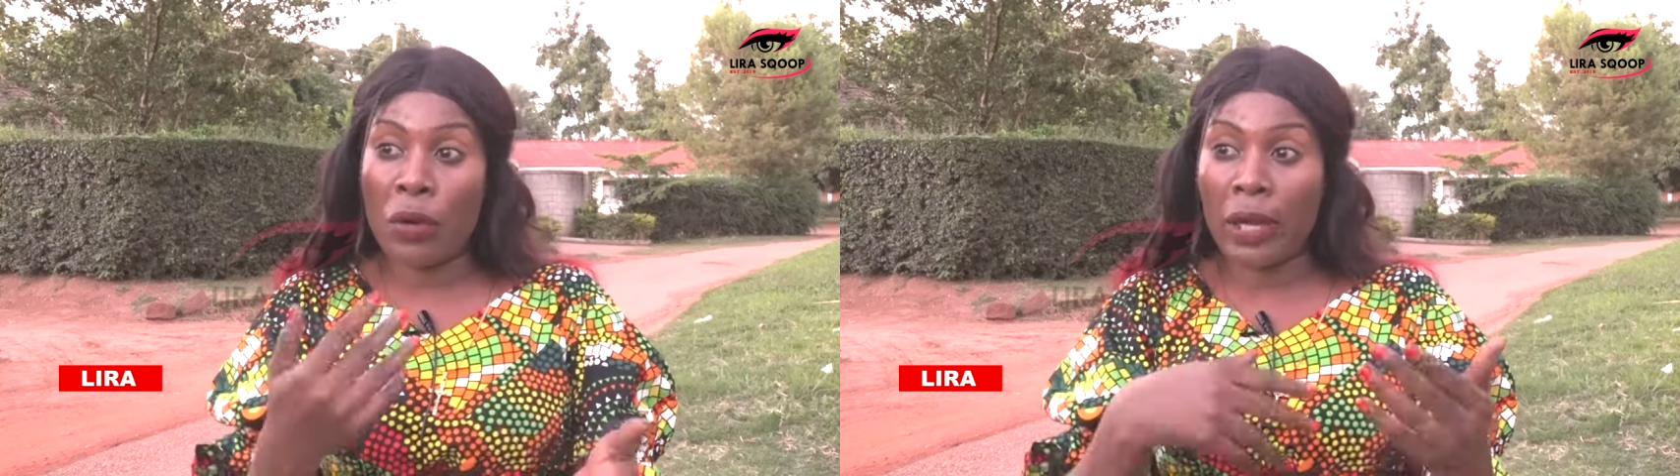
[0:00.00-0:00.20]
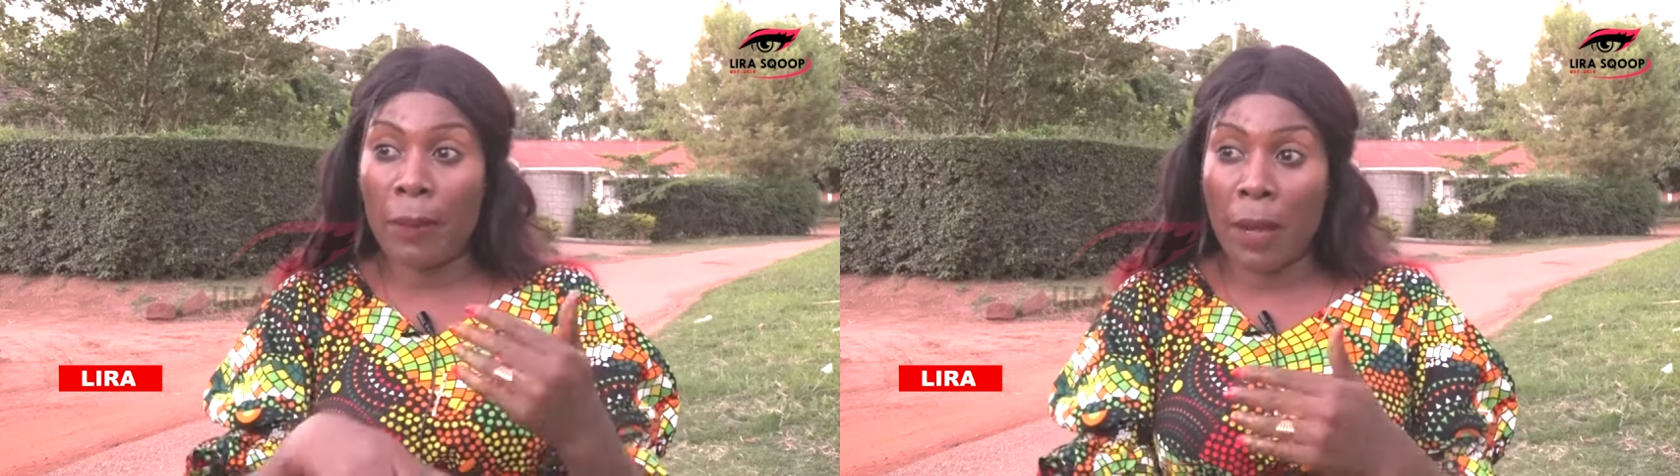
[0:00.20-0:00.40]

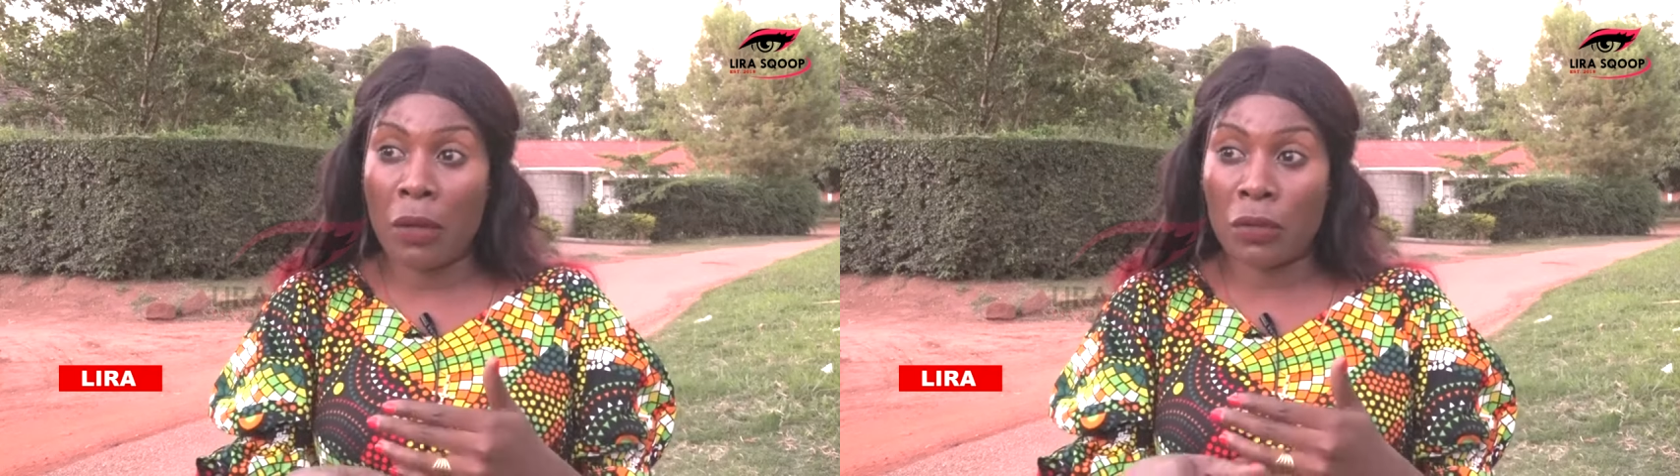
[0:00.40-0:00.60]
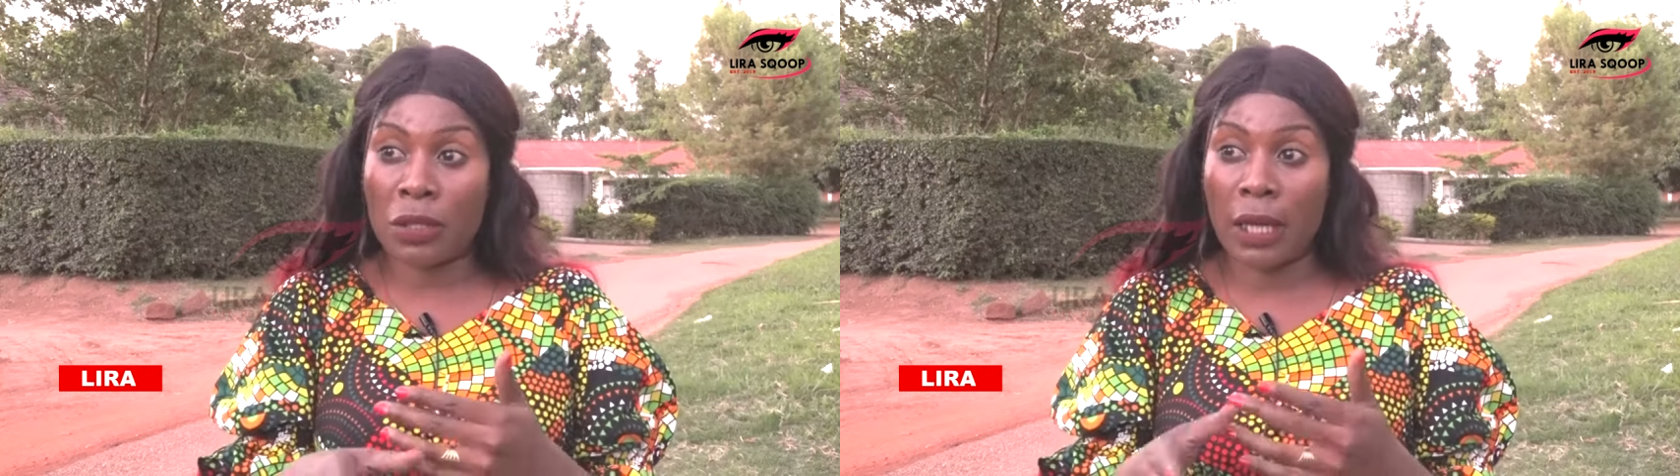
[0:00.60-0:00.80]
came
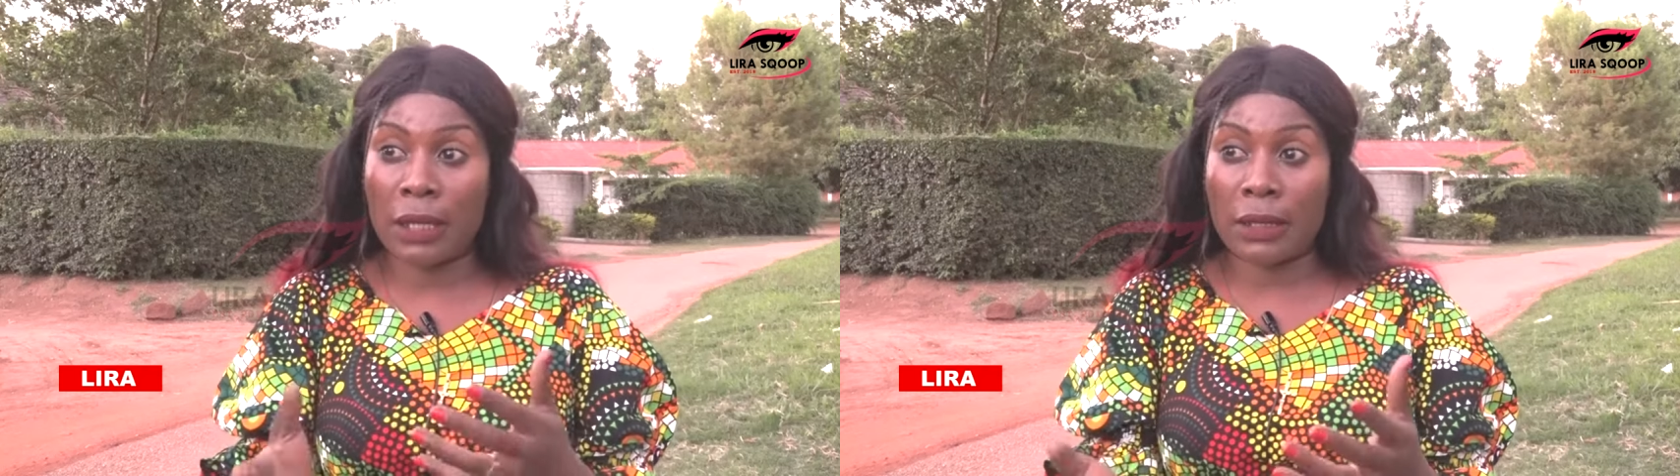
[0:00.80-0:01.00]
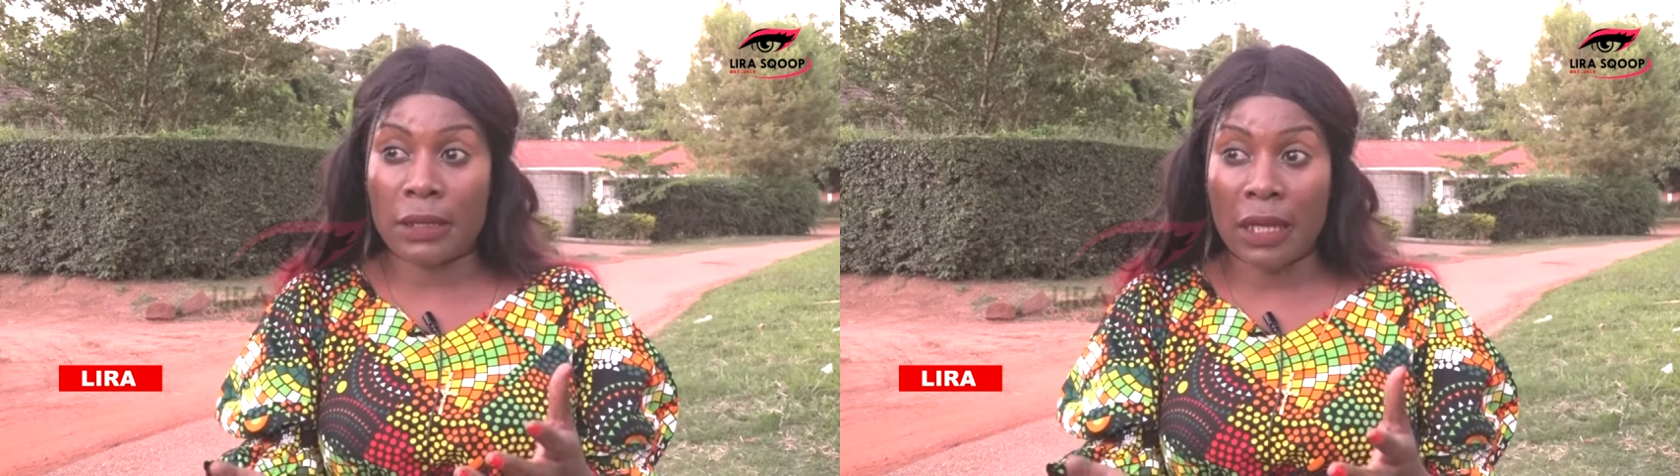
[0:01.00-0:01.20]
out
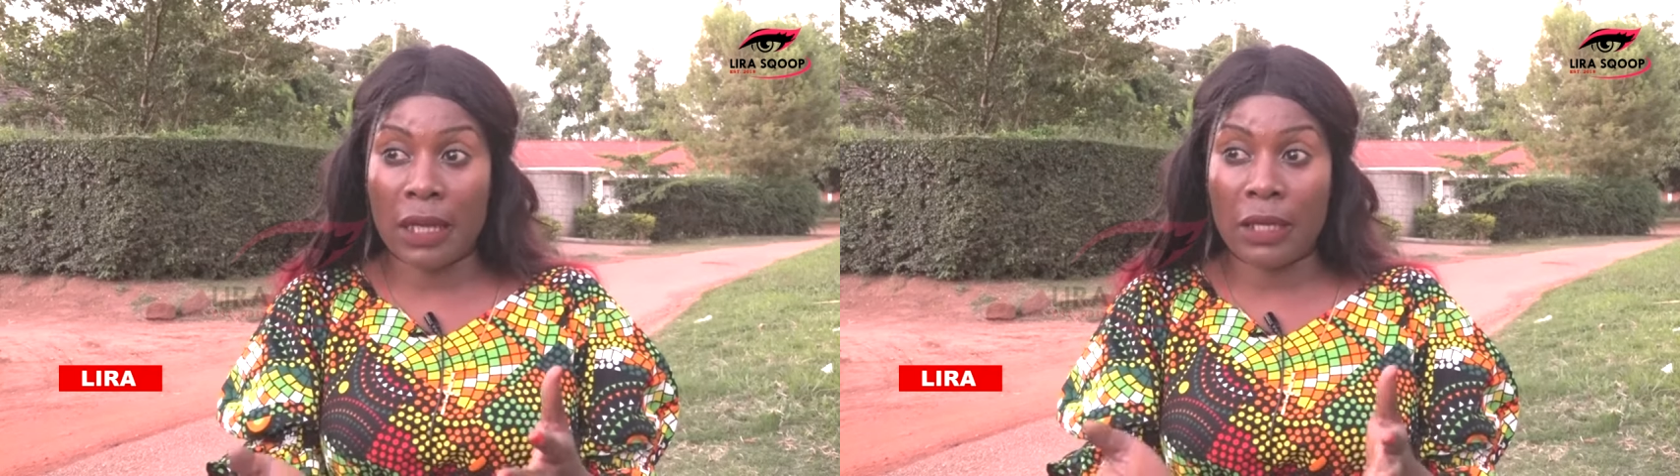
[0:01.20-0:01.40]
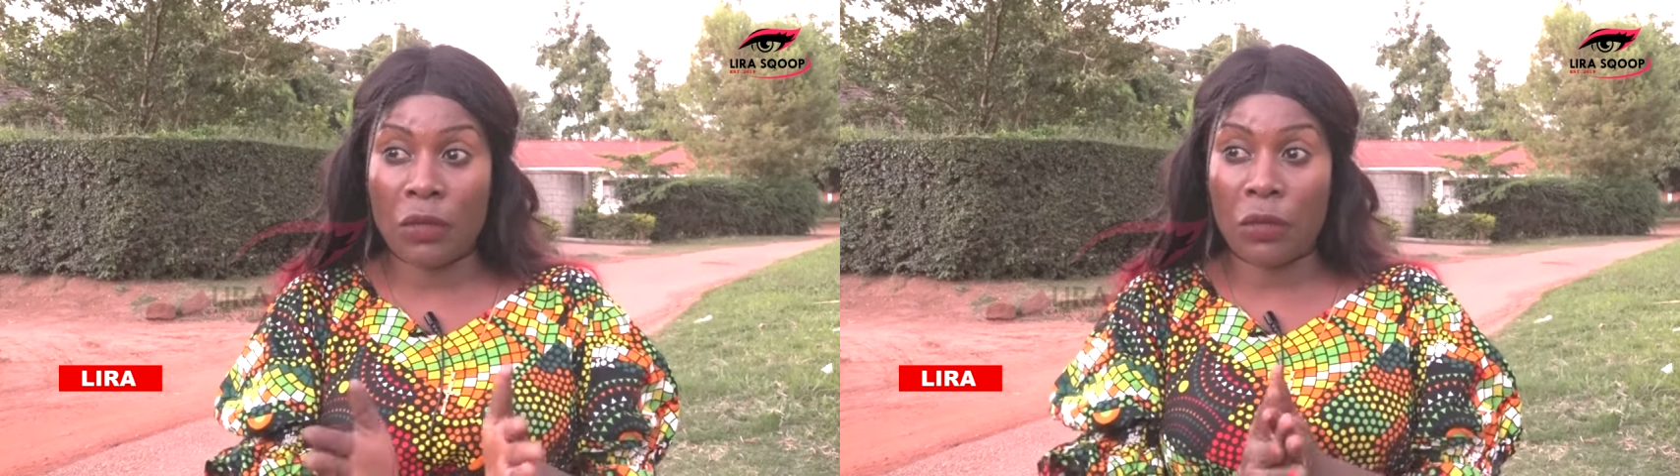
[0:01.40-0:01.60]
and said,